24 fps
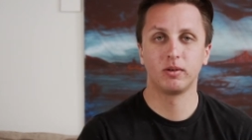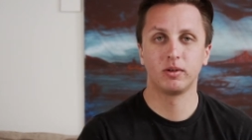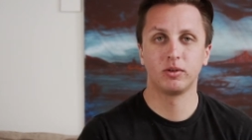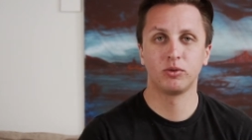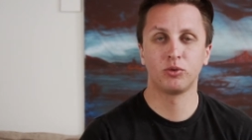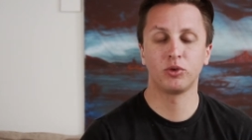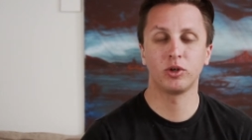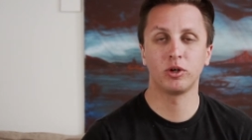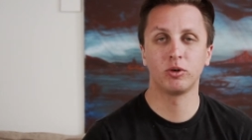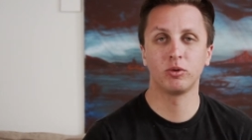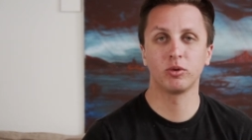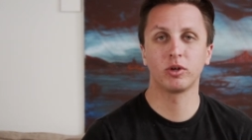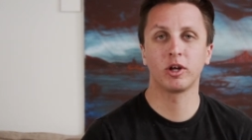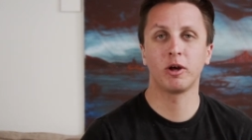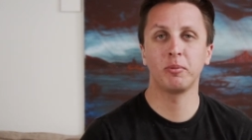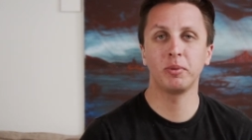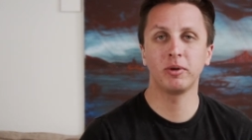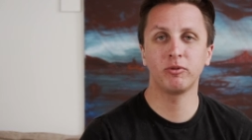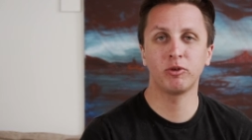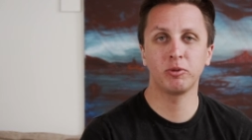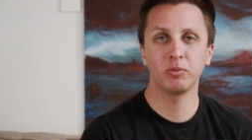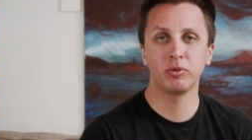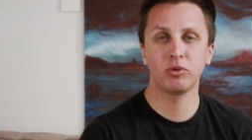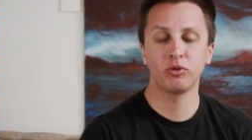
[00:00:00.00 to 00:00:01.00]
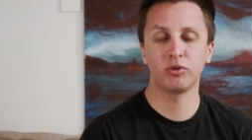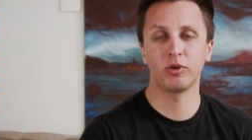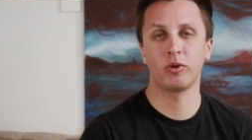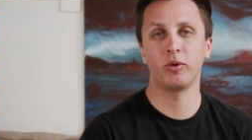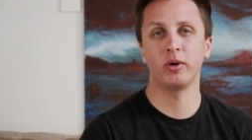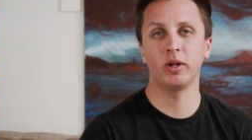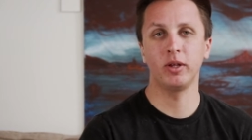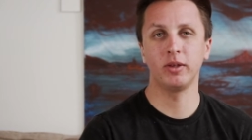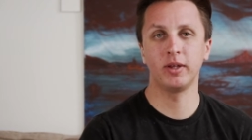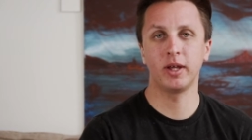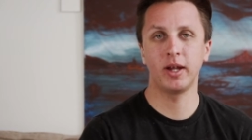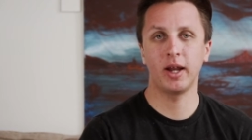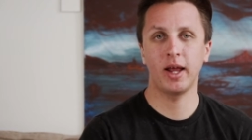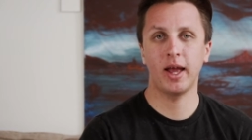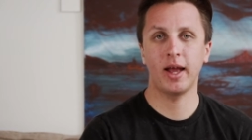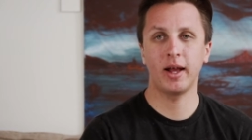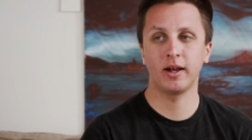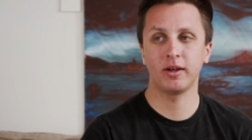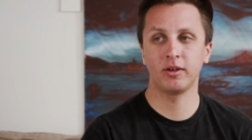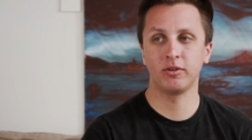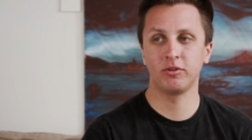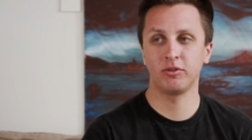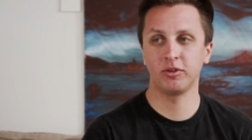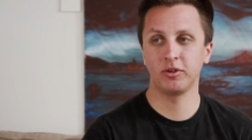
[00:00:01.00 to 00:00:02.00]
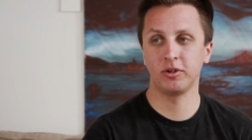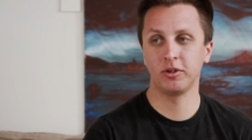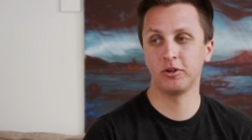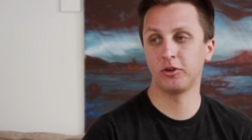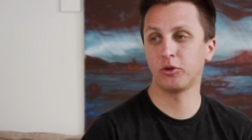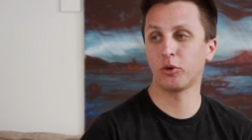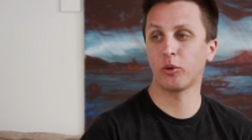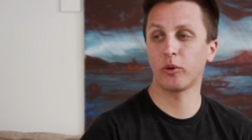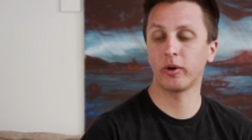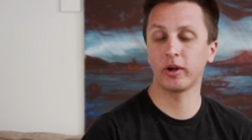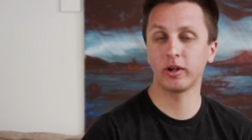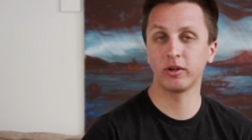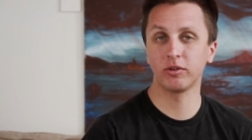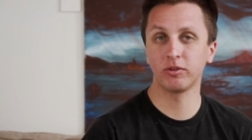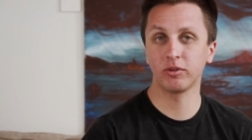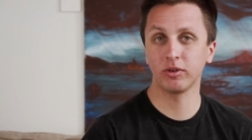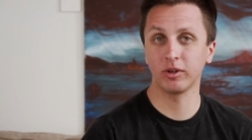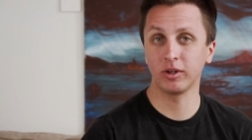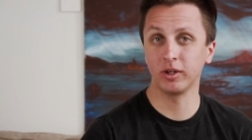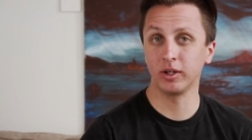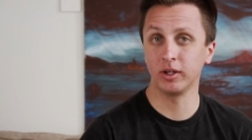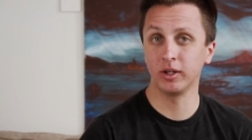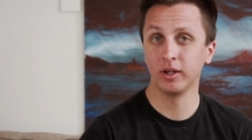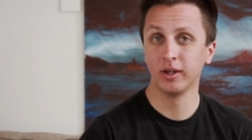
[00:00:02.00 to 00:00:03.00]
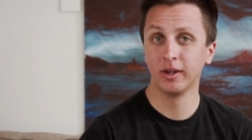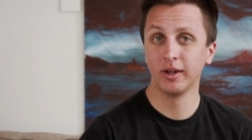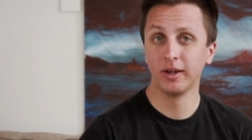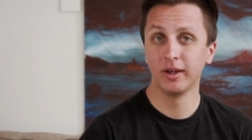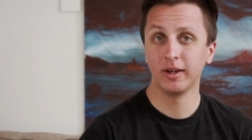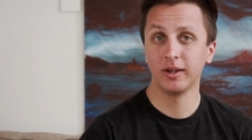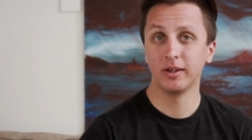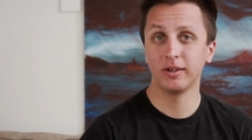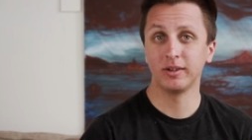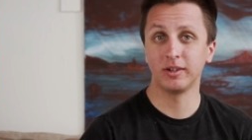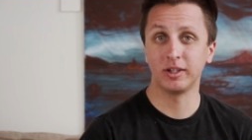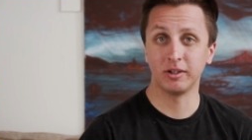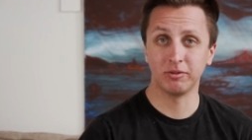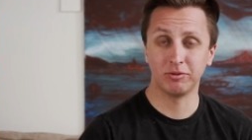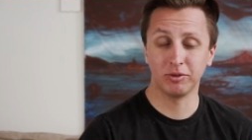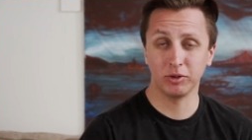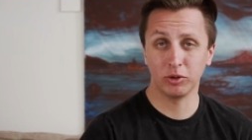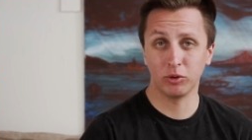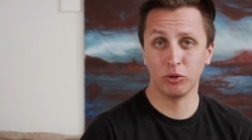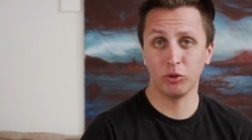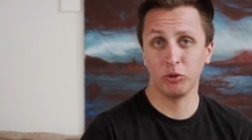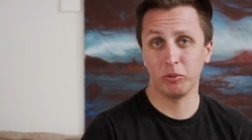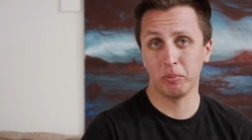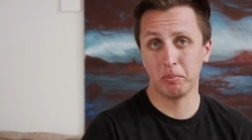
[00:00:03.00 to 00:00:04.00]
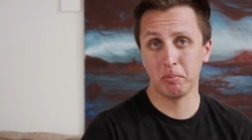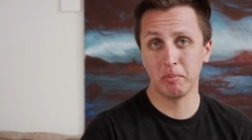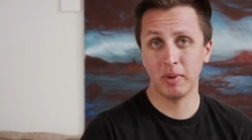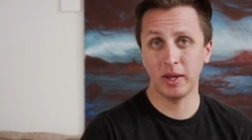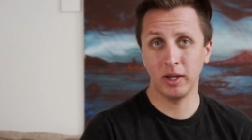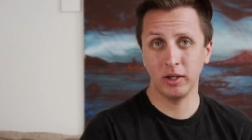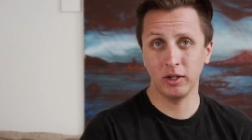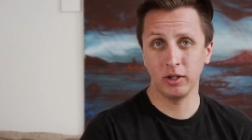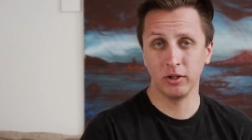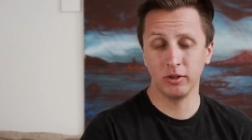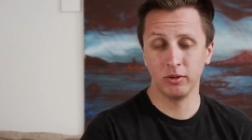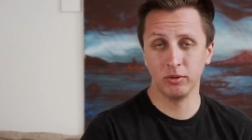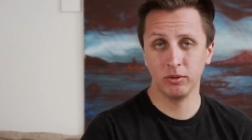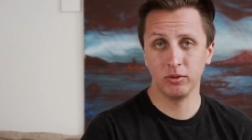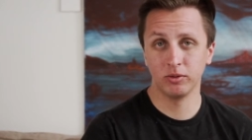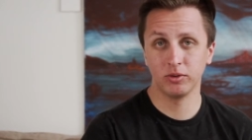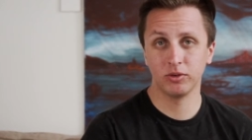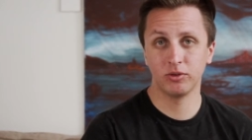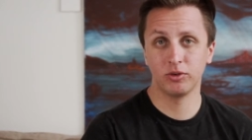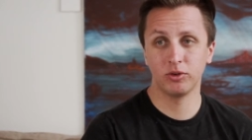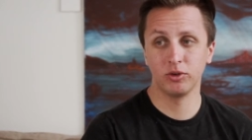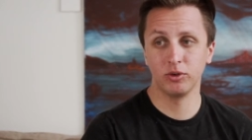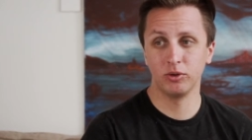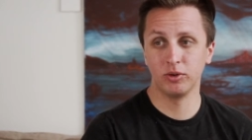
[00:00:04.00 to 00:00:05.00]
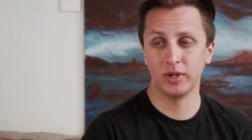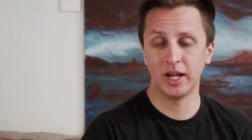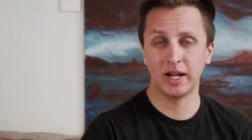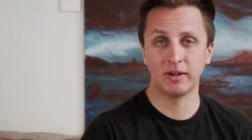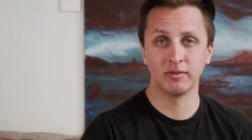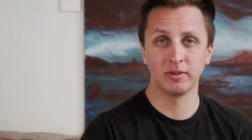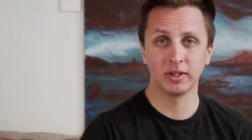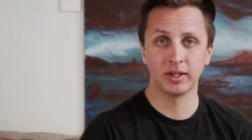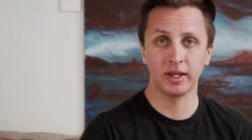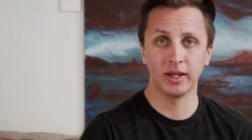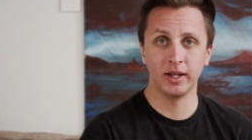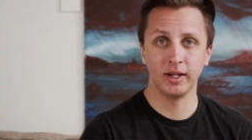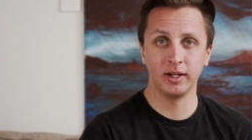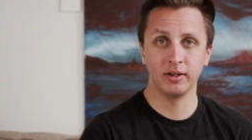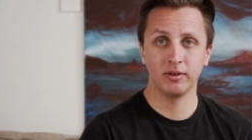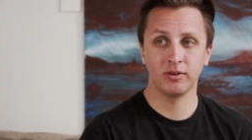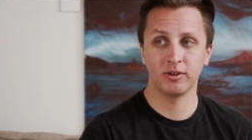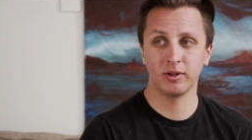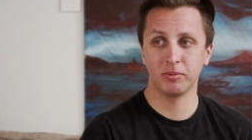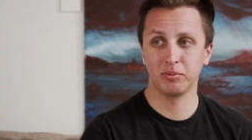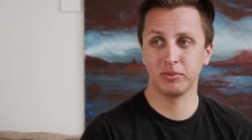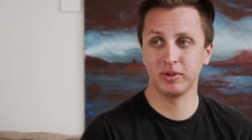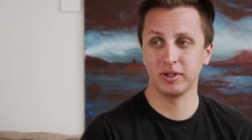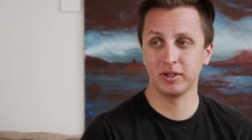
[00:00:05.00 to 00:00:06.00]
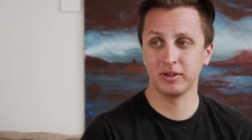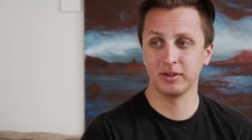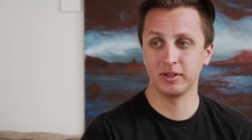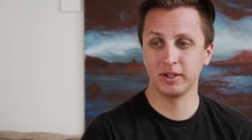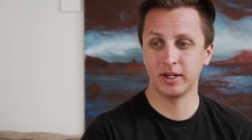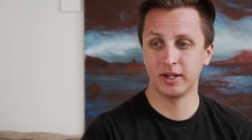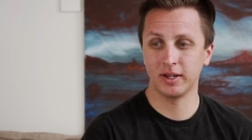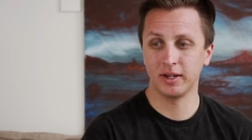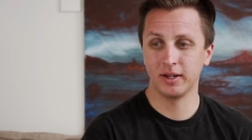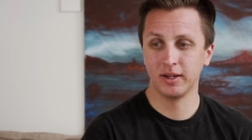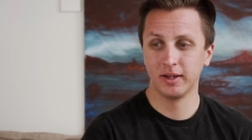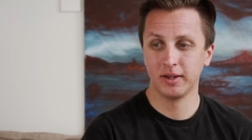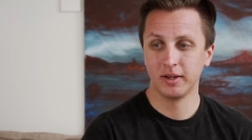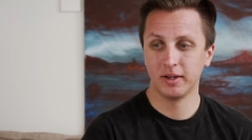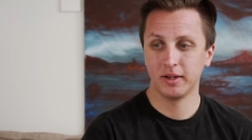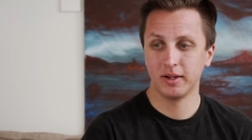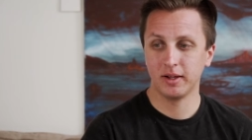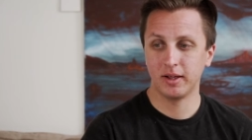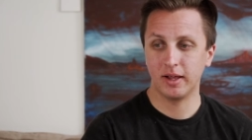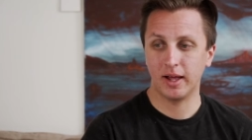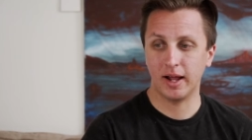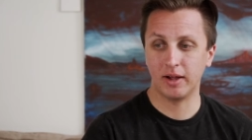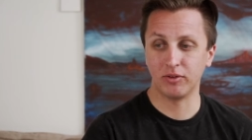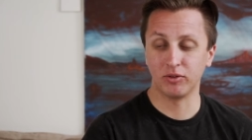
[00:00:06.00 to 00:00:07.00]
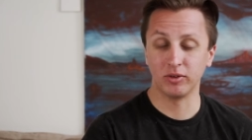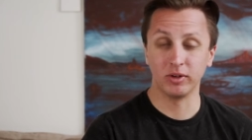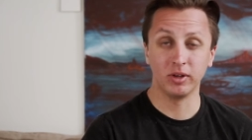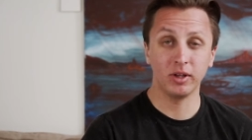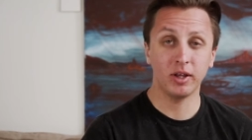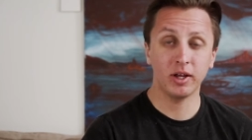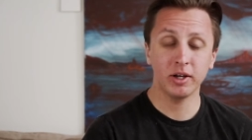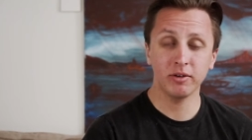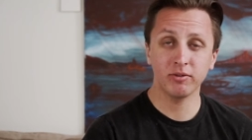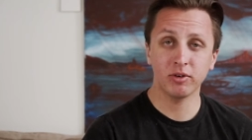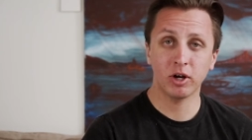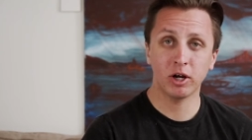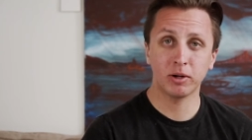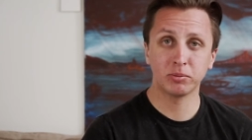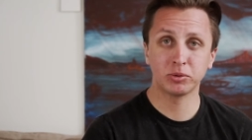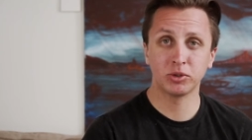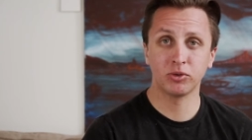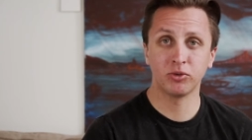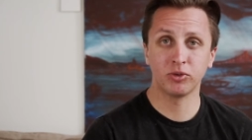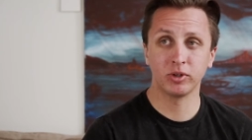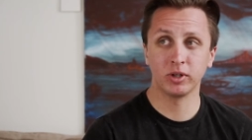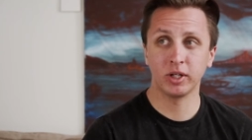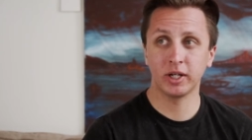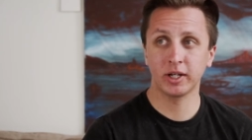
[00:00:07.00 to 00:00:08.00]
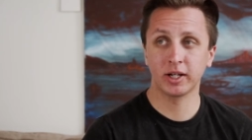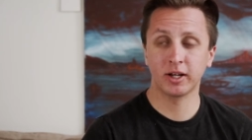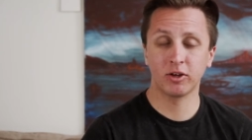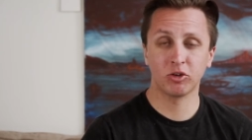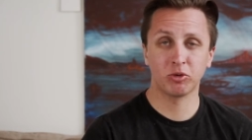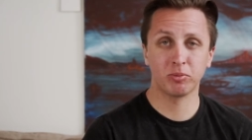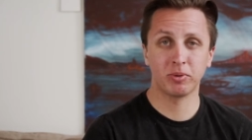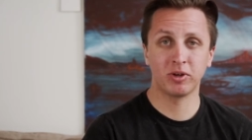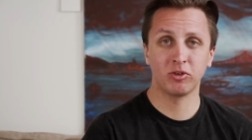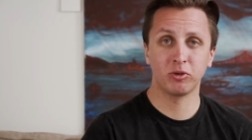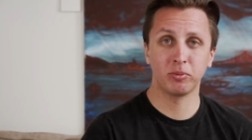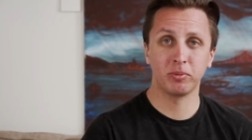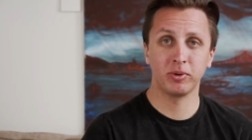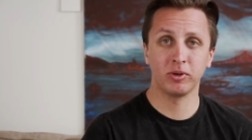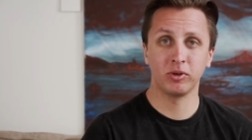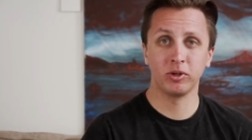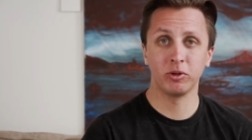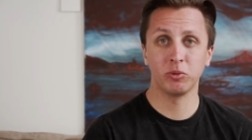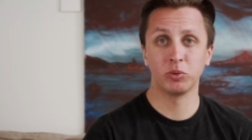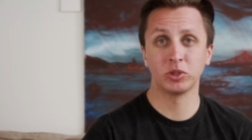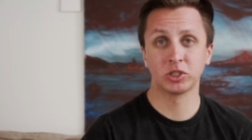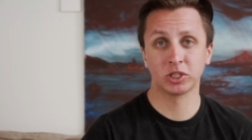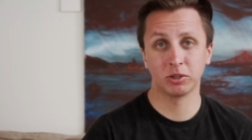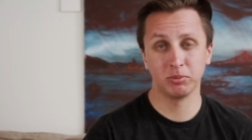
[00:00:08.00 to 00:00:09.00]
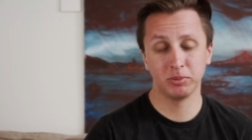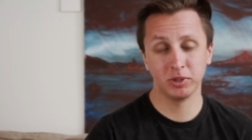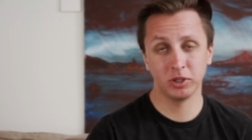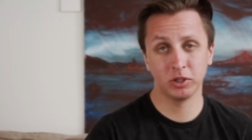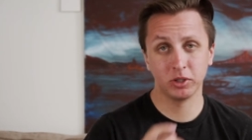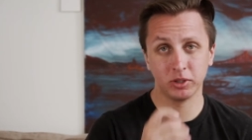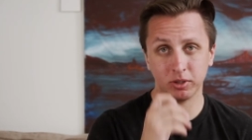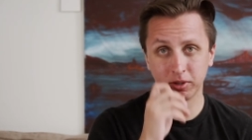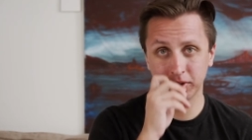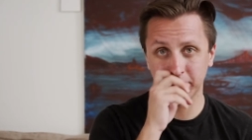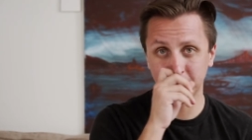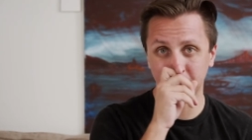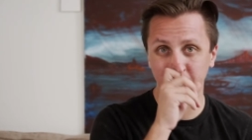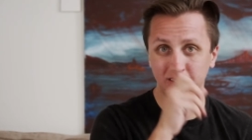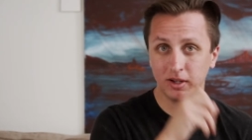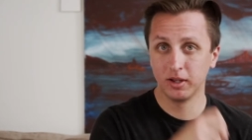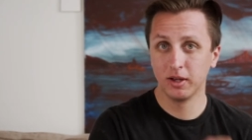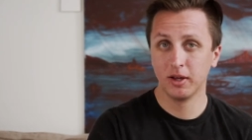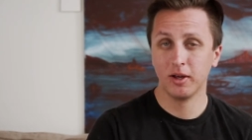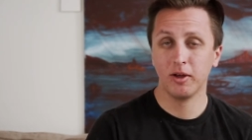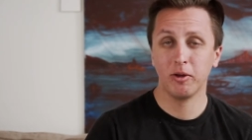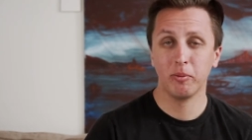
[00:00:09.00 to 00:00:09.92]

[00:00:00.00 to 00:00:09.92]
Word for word: So coming from a Sony that has a notoriously difficult menu to navigate, something that has a lot of options, a lot of customizability, which can be a good thing,